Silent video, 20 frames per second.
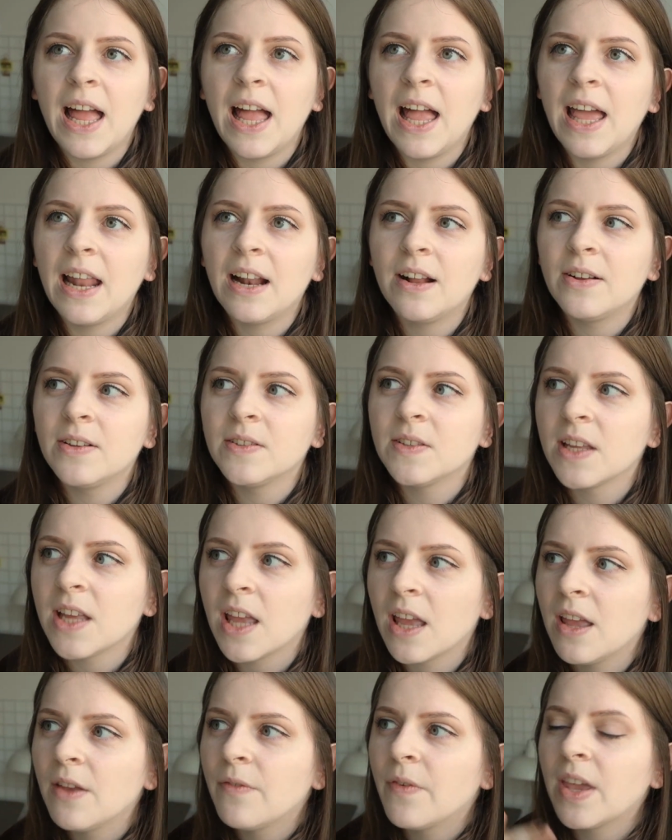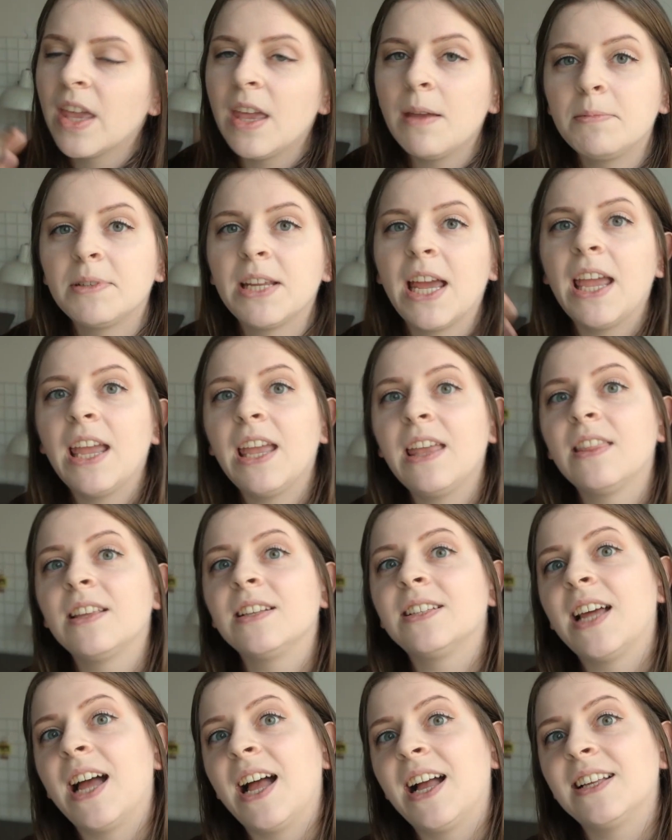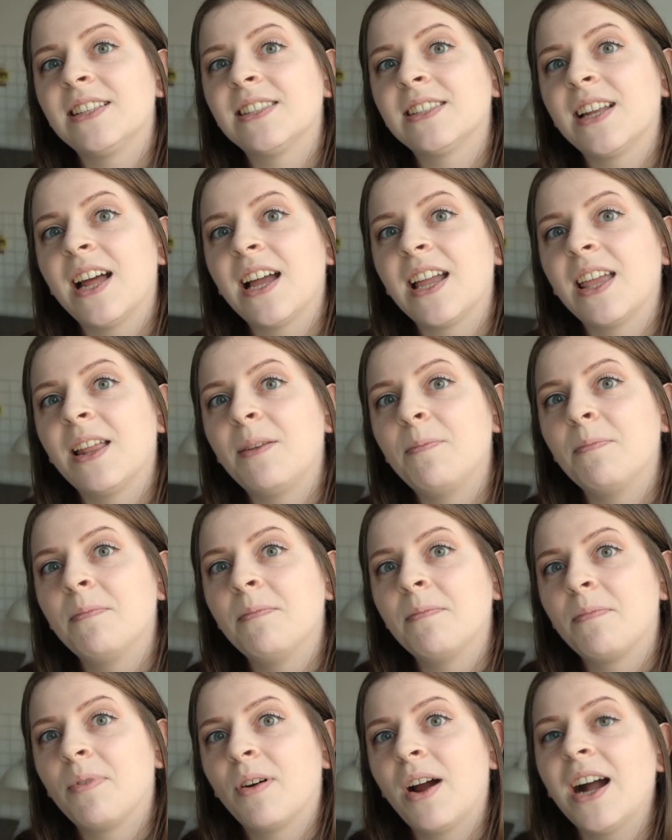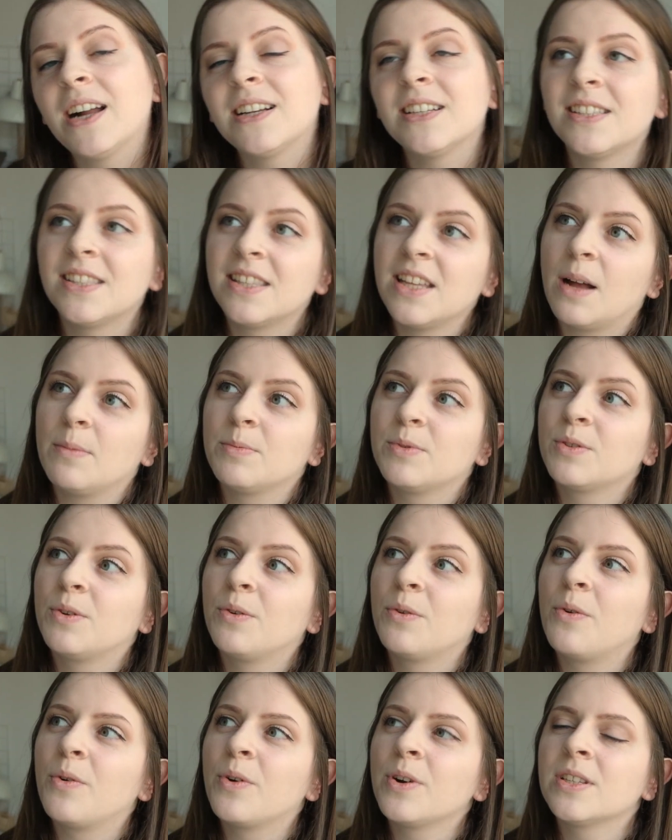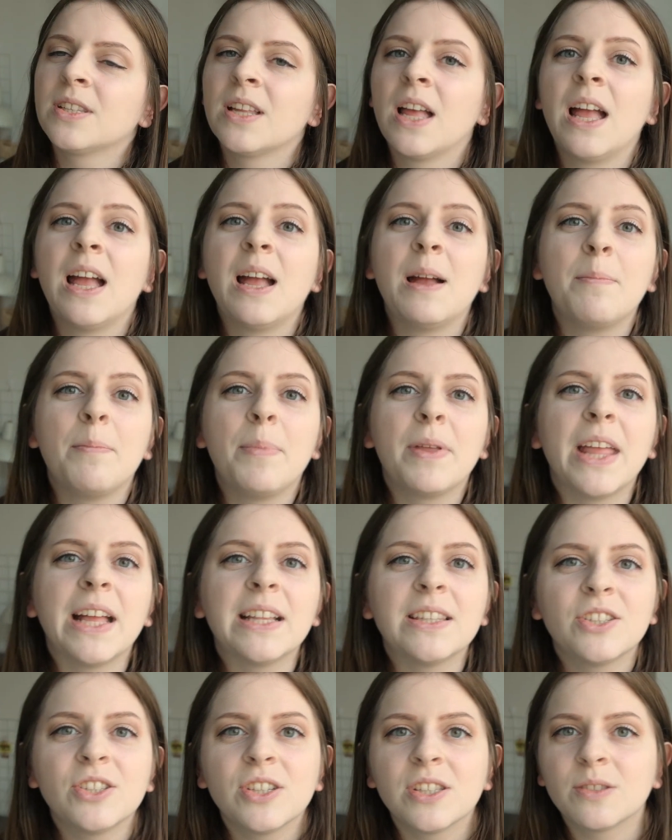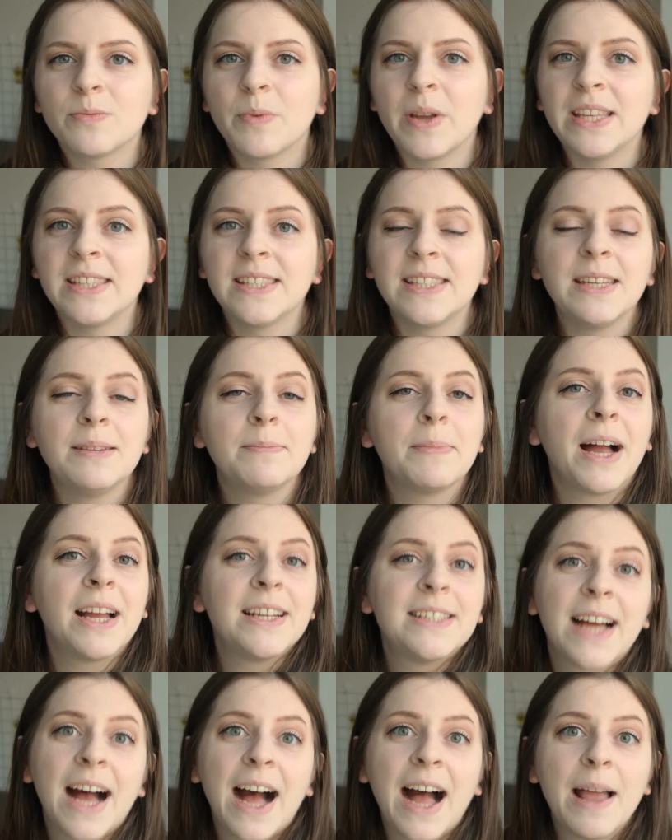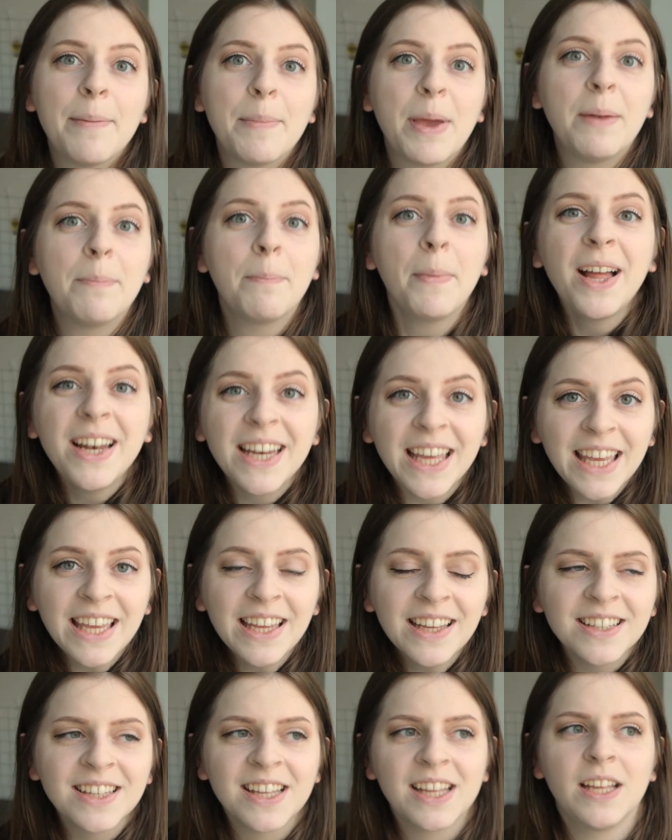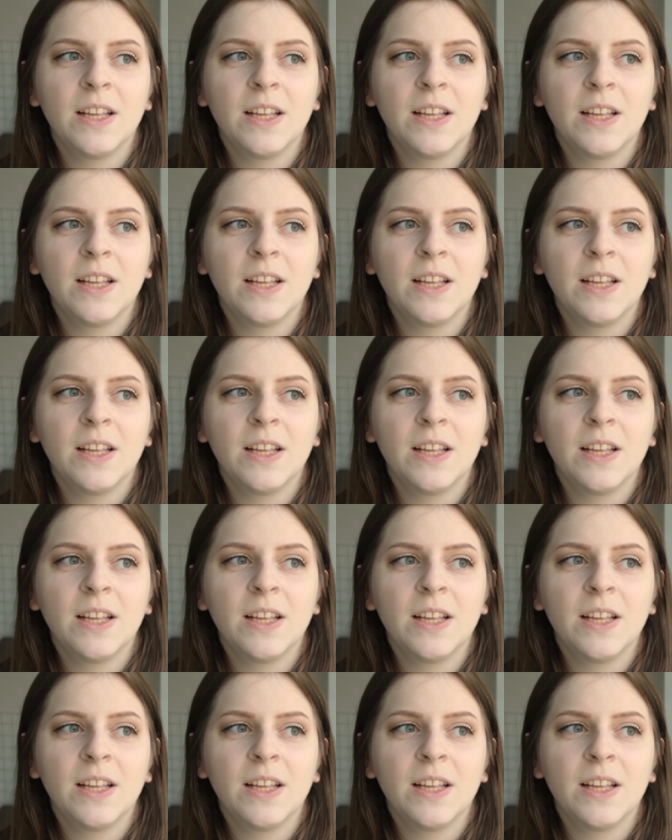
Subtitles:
And I was like, if I keep taking the test, I can practice the obstacle course, but that's just wasting my time and money.